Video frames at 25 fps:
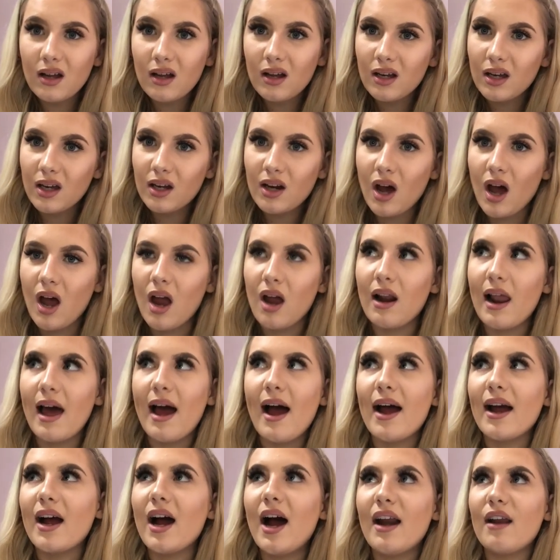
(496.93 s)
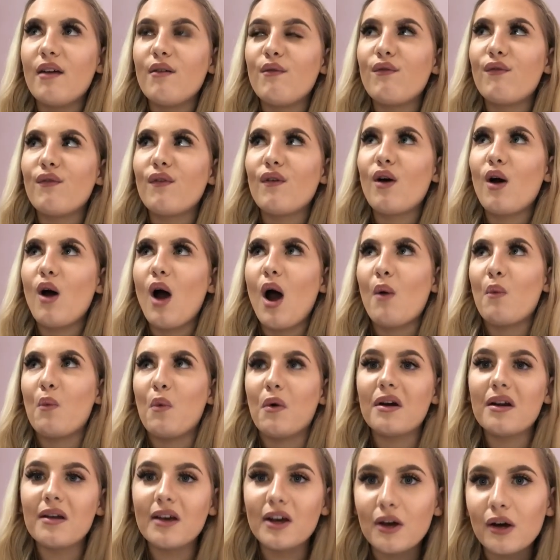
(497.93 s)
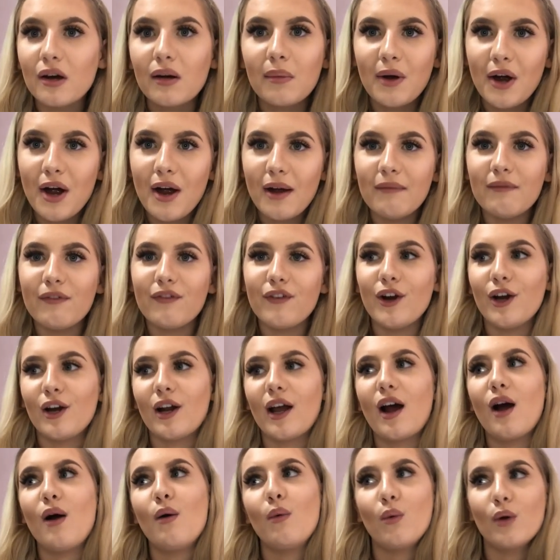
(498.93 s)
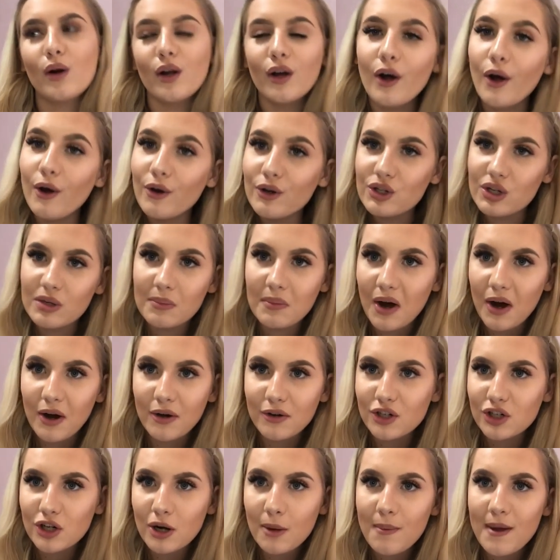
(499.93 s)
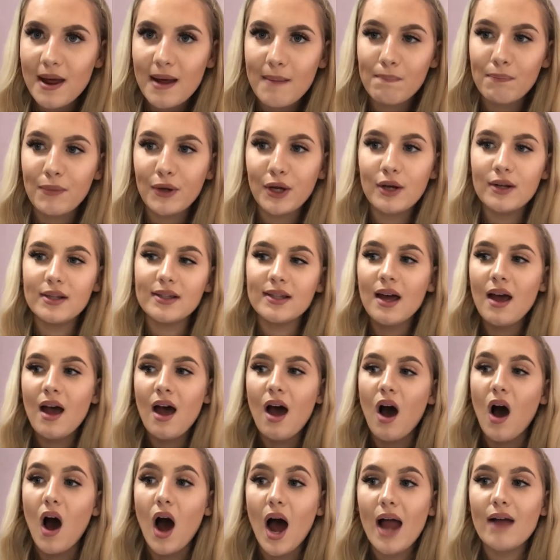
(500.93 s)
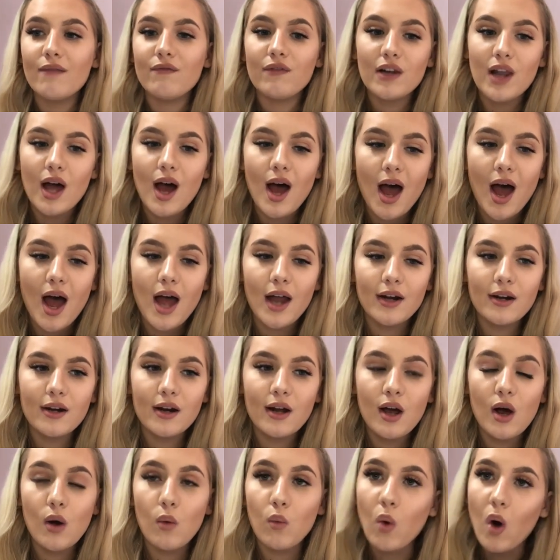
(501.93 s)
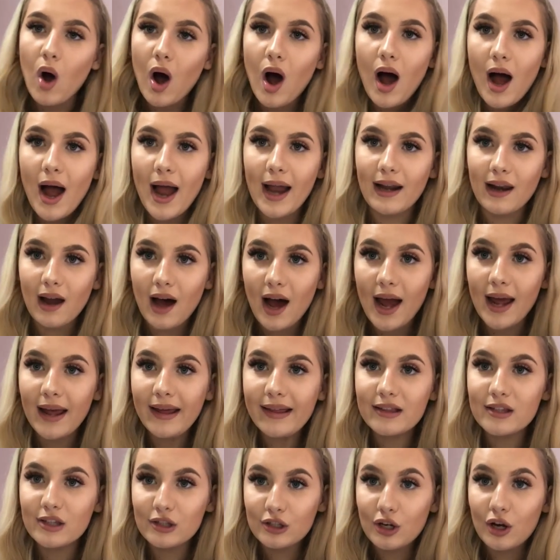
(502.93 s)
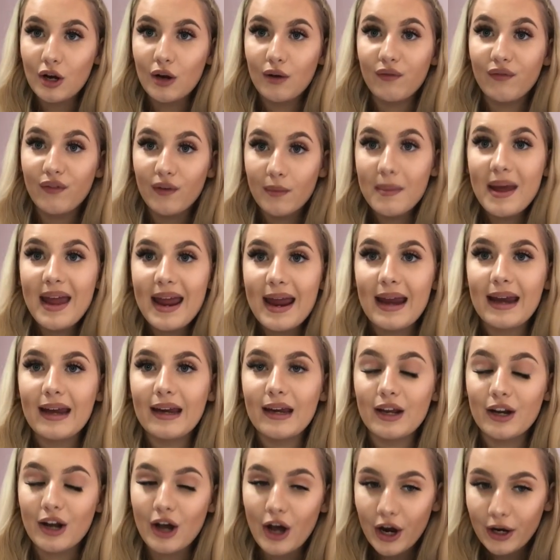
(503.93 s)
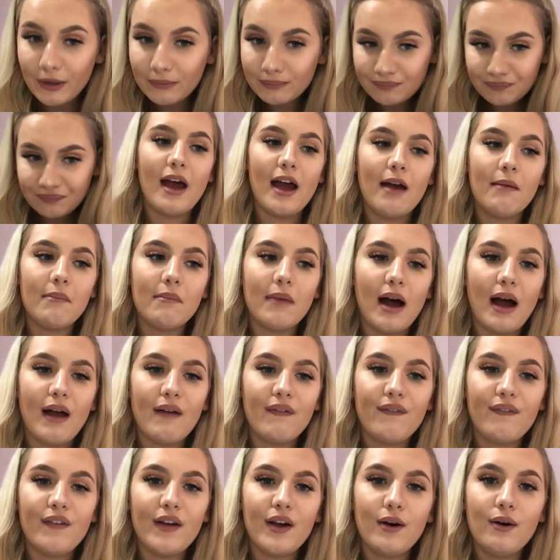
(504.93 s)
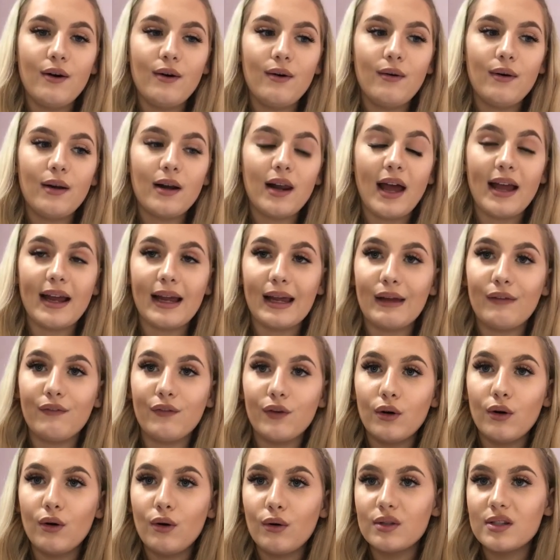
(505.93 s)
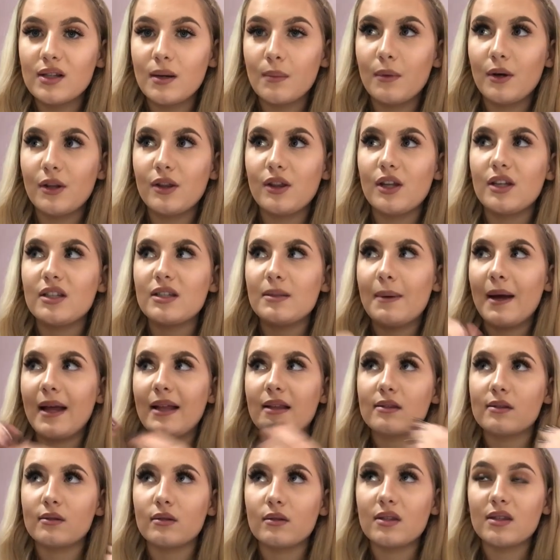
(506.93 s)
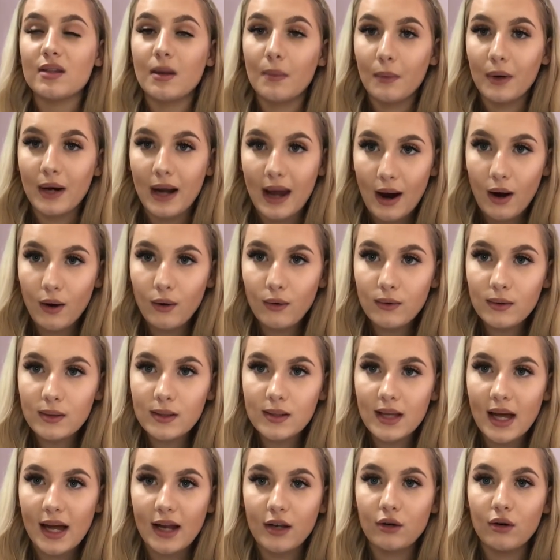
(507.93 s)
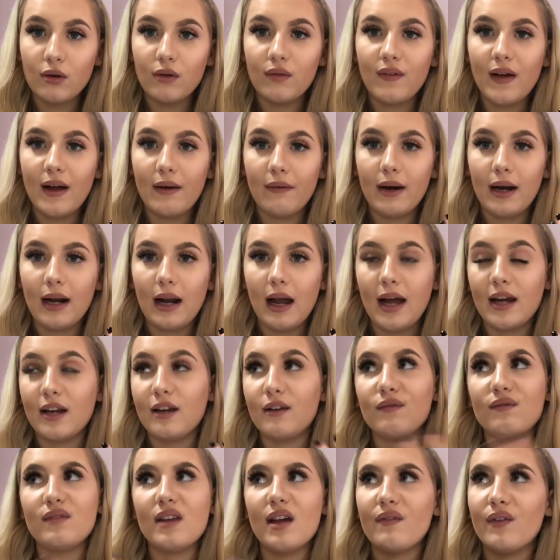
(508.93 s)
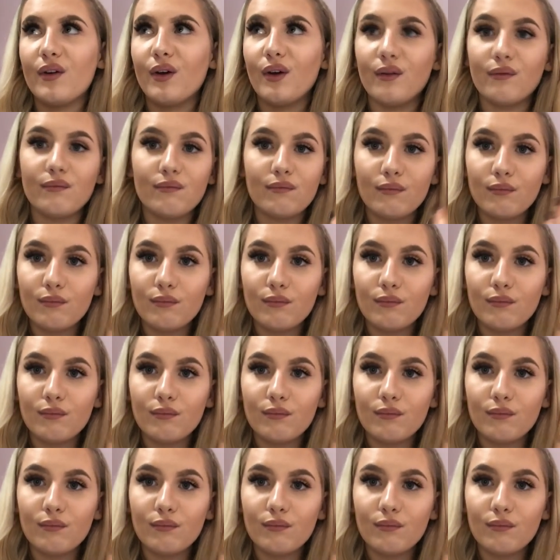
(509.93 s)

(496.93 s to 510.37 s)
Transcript: you know, like, I want to cook my own food. Like, I want to go and do my own shopping, because I've learned what I like to do for me, you know. I feel like if you're someone that depends on someone else, and you're very, like, you've never